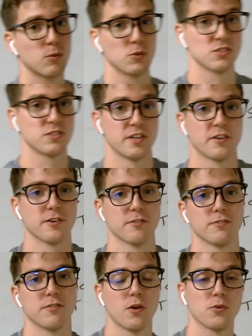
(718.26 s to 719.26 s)
will sink or
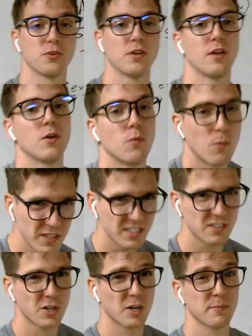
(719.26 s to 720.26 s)
float. What
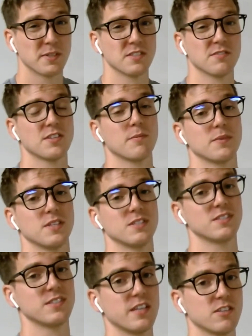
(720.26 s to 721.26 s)
determines if something
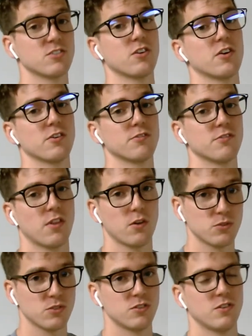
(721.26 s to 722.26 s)
sinks or
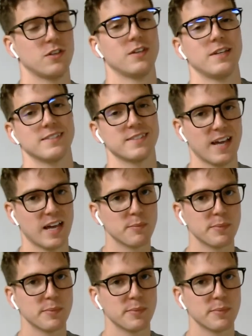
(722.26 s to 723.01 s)
floats? It's got to